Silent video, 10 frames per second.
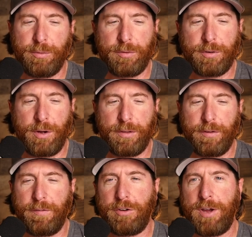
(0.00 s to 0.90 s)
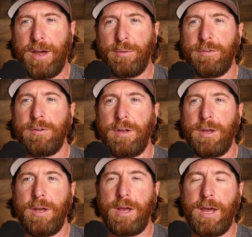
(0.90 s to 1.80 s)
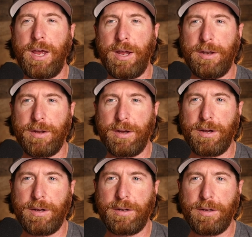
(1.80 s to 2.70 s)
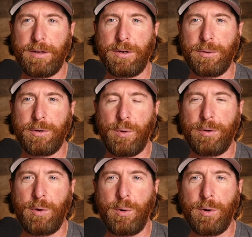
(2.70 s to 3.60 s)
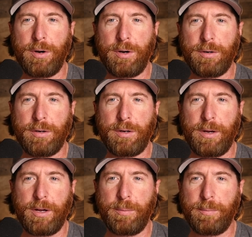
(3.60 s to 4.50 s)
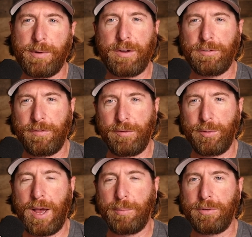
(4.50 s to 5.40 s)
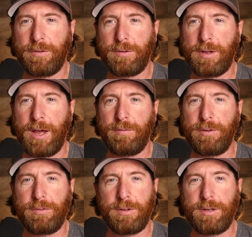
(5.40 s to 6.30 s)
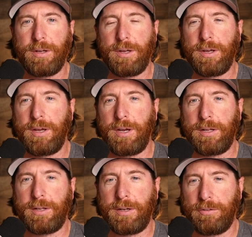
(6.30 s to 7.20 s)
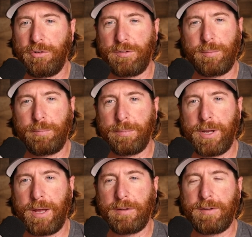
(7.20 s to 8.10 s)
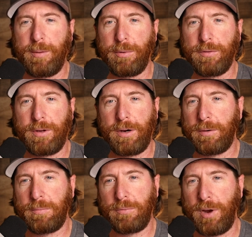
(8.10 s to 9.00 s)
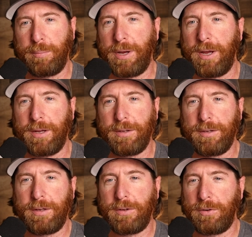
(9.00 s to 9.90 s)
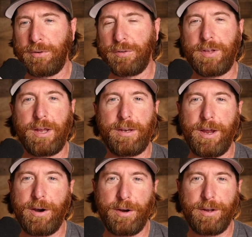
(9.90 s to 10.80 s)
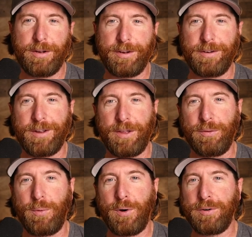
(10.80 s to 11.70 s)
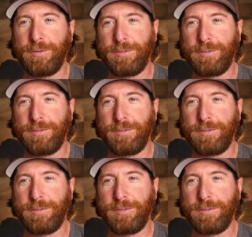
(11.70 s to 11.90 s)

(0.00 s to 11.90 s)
It was called the Fish House, and going to order a lot of seafood options, obviously, and then just some kind of tables there right by little sandy area and the water.